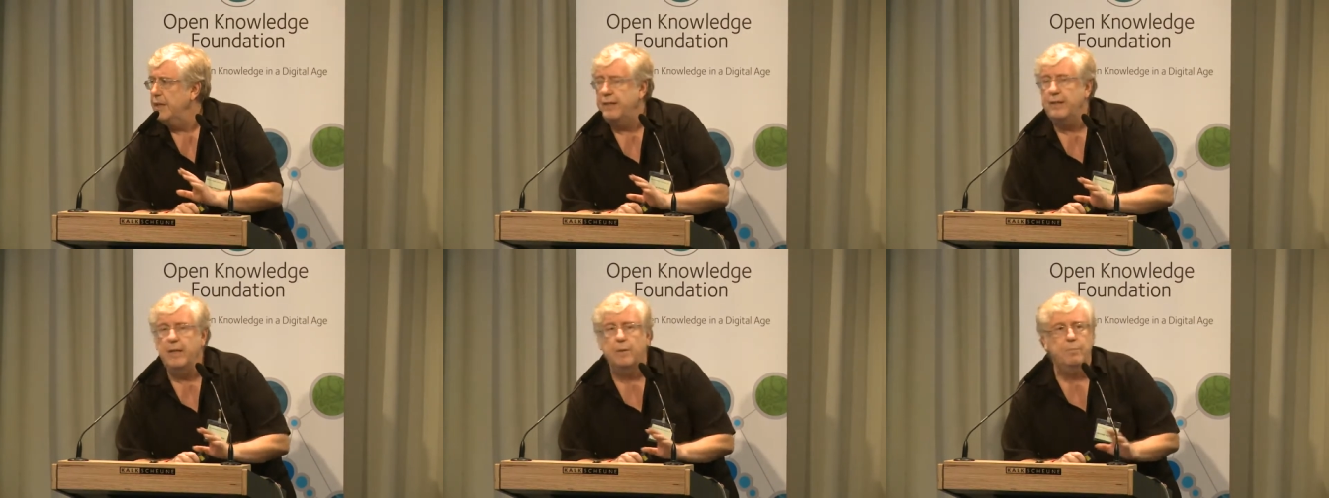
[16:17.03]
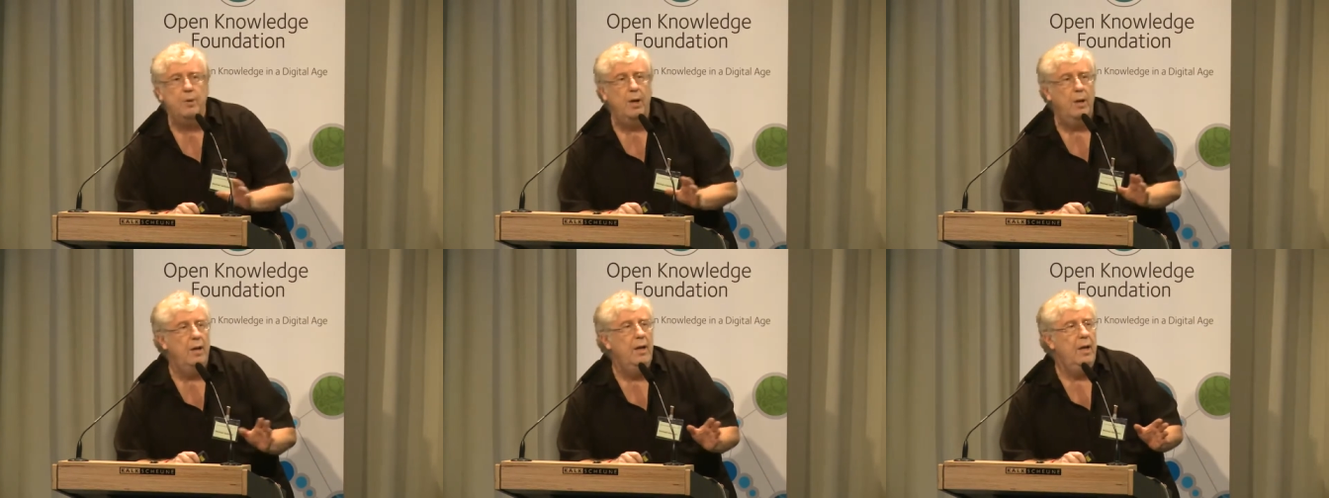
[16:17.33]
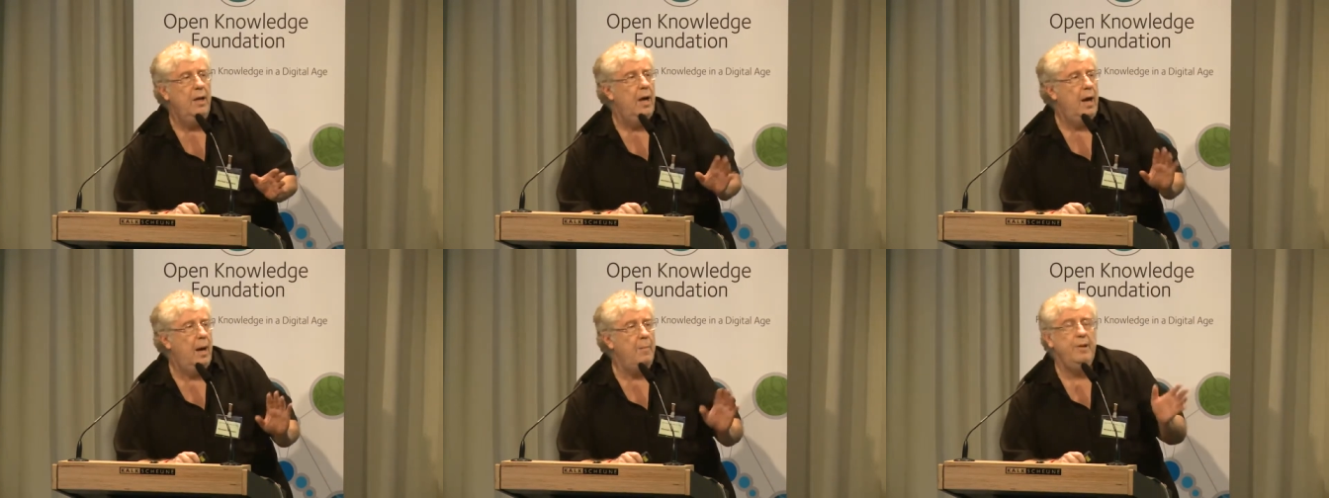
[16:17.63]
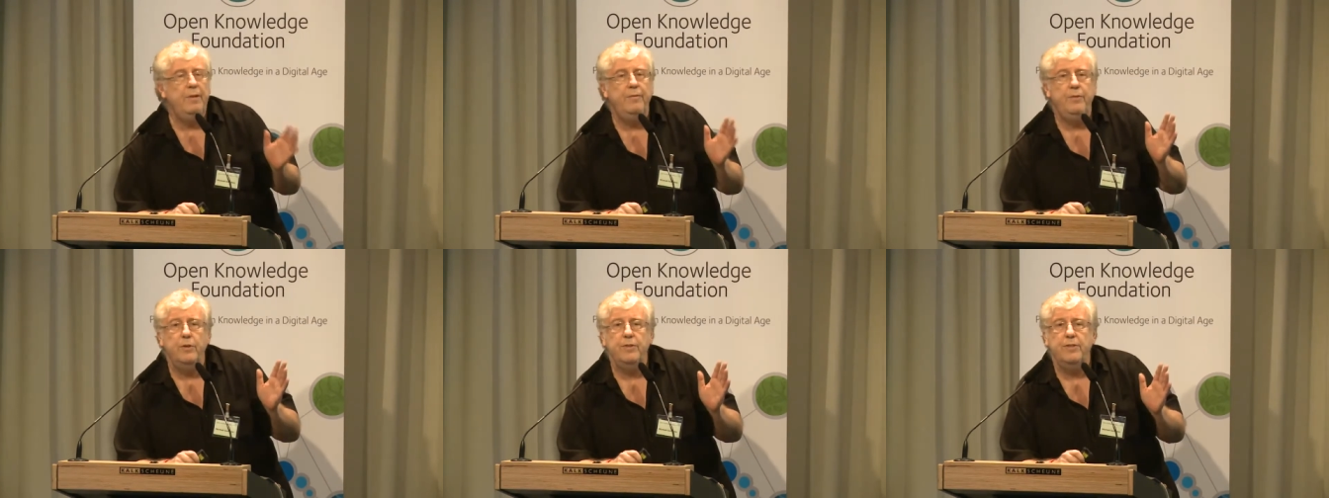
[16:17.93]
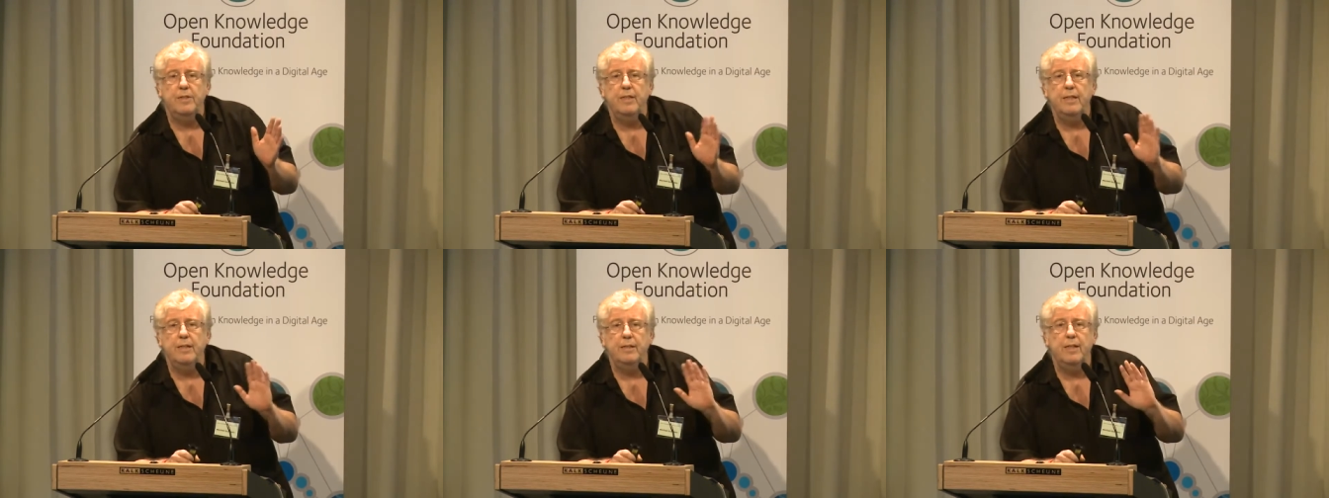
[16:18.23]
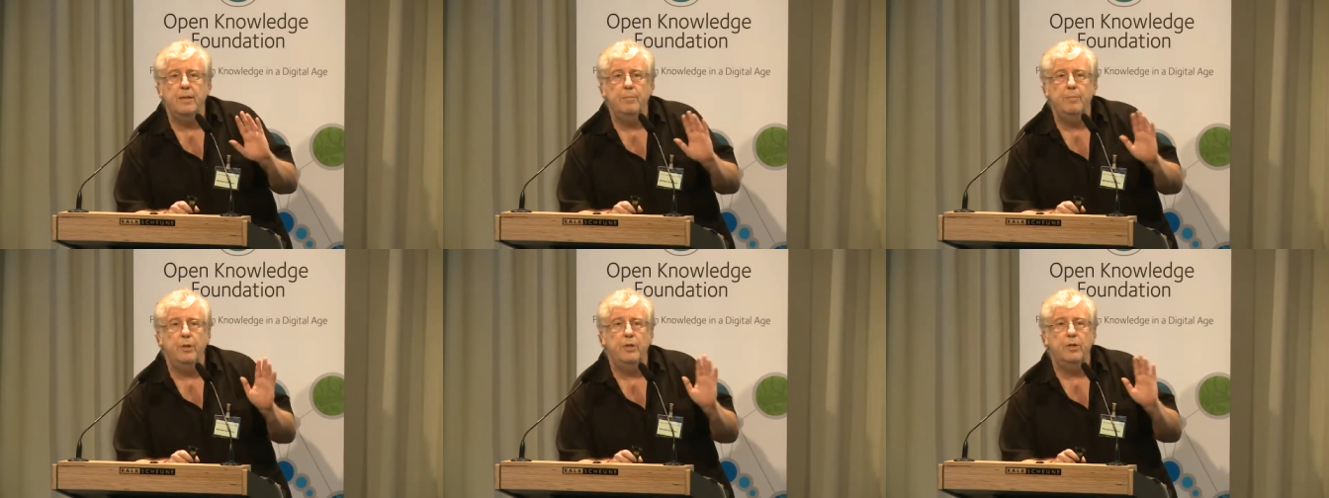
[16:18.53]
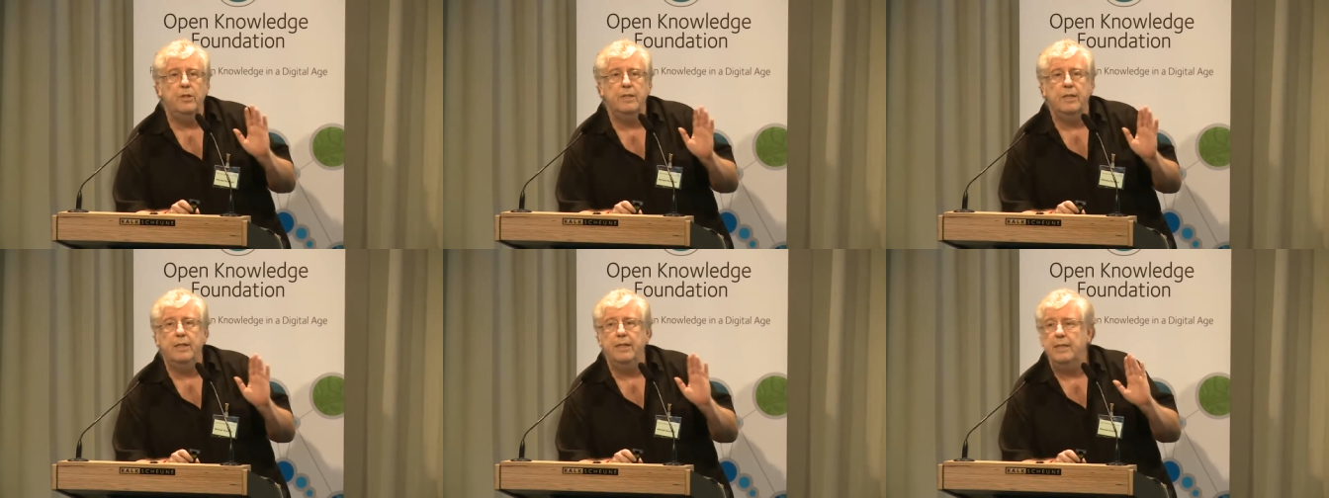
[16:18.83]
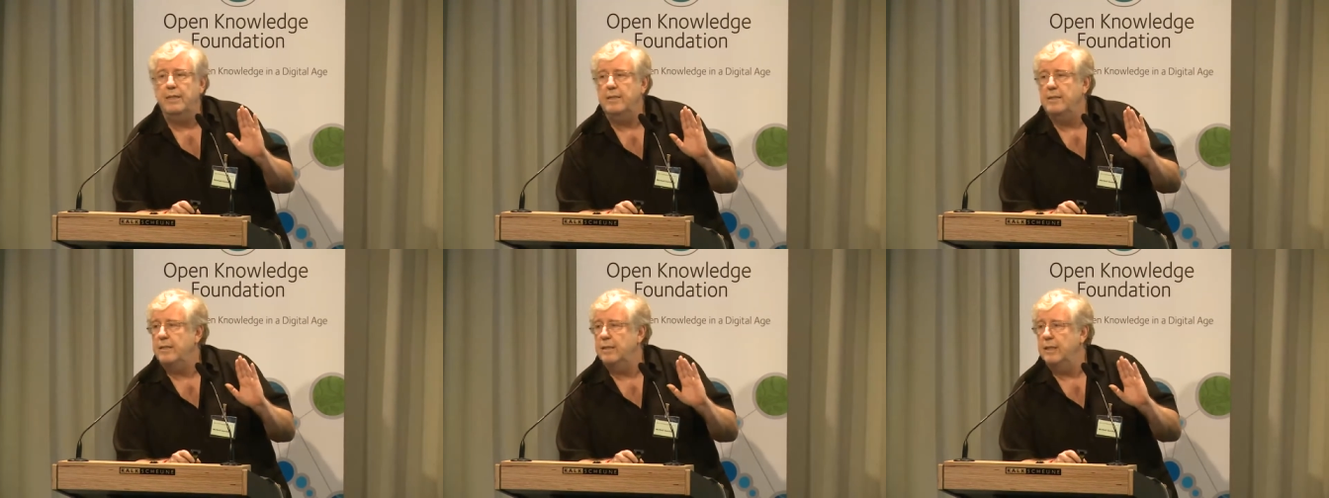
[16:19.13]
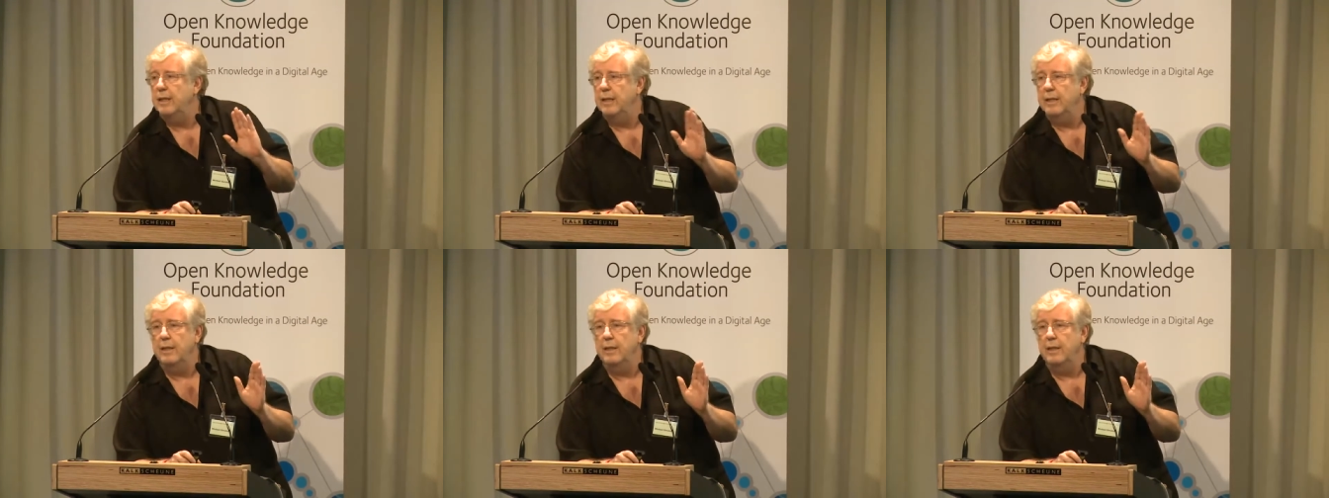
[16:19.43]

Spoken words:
I think, how many of you have seen Tim Berners-Lee's